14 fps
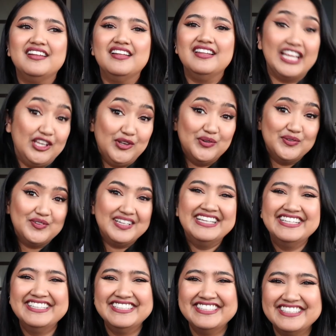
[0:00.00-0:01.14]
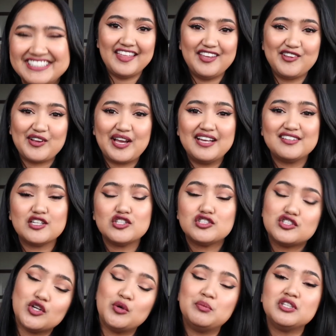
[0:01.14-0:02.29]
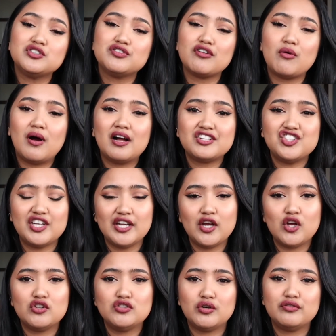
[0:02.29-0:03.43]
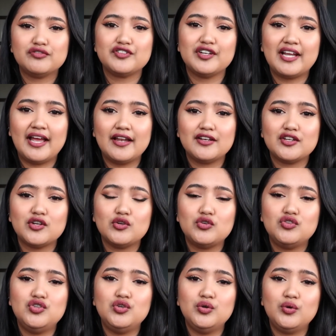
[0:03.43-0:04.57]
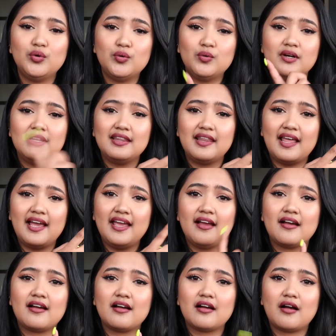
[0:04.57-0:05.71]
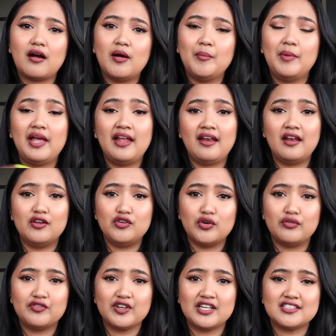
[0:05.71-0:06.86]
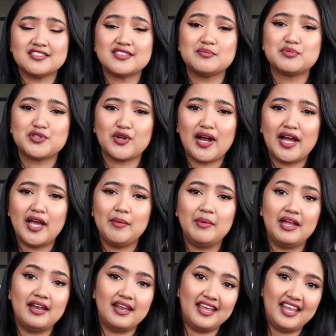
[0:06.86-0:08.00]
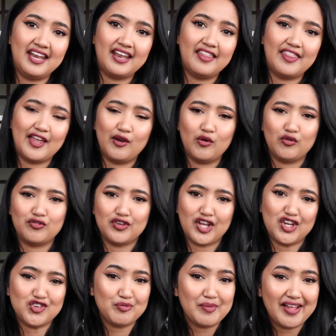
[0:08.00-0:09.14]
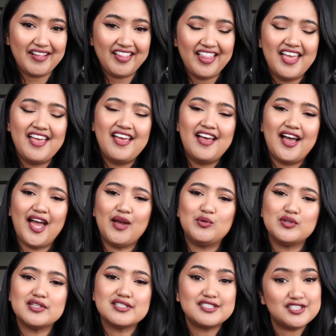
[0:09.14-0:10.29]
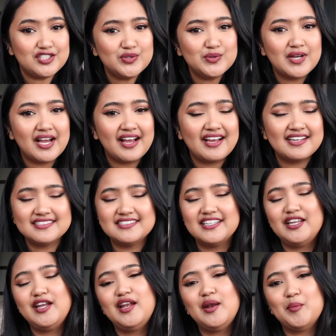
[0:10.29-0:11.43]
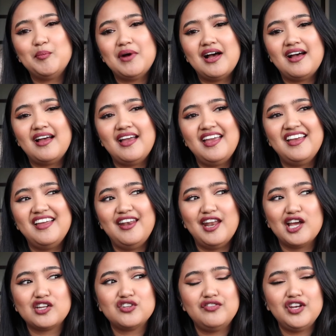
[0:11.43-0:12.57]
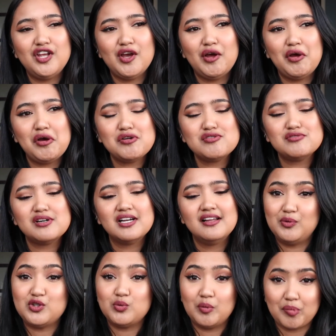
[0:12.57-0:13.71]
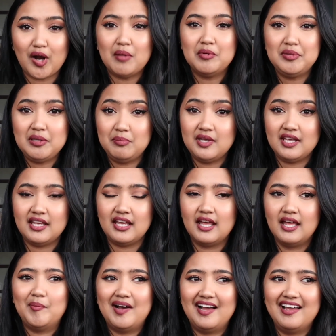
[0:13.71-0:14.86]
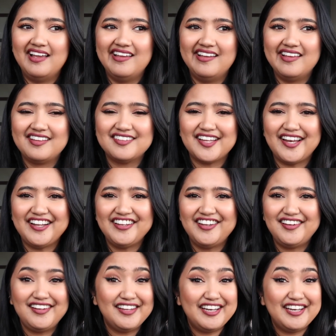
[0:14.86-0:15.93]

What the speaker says: Thank you guys so much for watching. Don't forget to like, comment, don't forget to subscribe and hit that notification bell. I will see you guys in my next video, which will probably be my exciting little